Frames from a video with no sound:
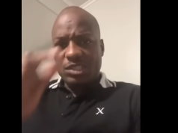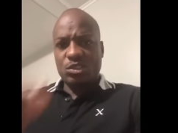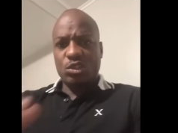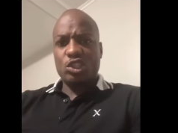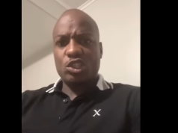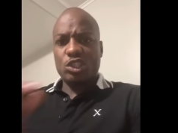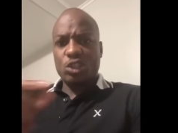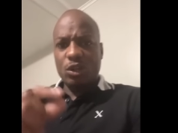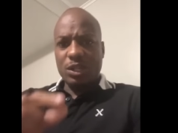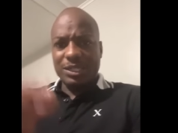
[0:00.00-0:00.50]
so
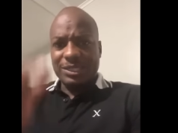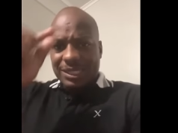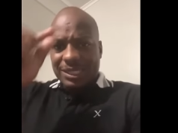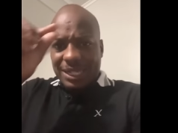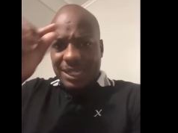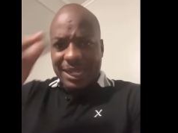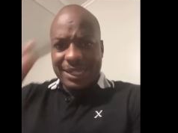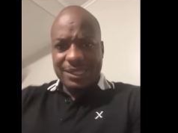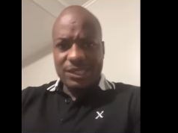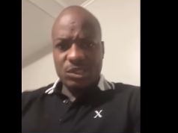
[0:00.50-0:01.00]
short just
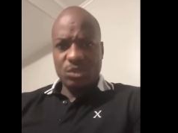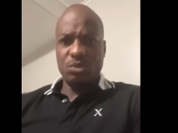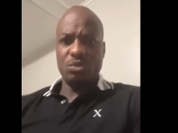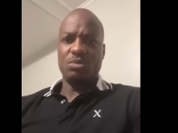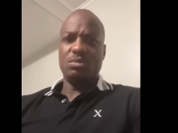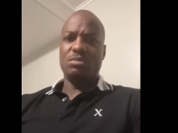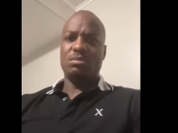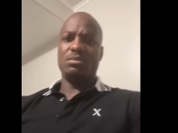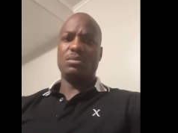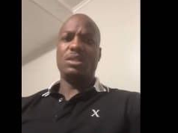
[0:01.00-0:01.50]
like you,
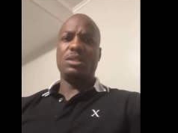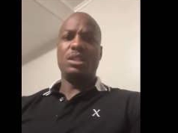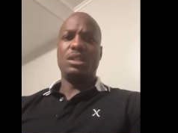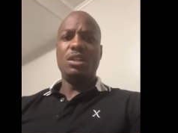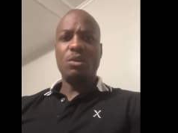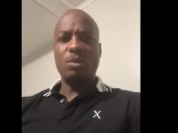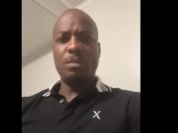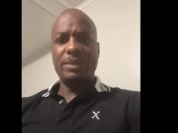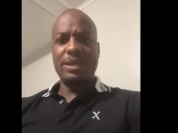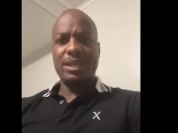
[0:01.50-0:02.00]

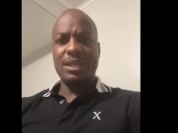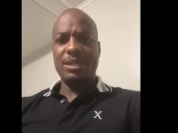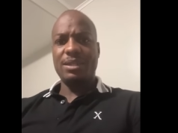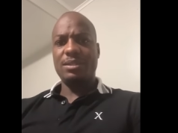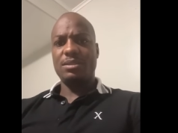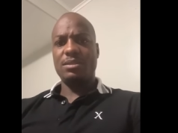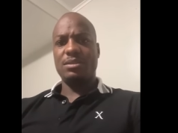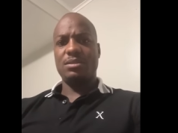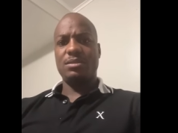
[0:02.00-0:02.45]
little man.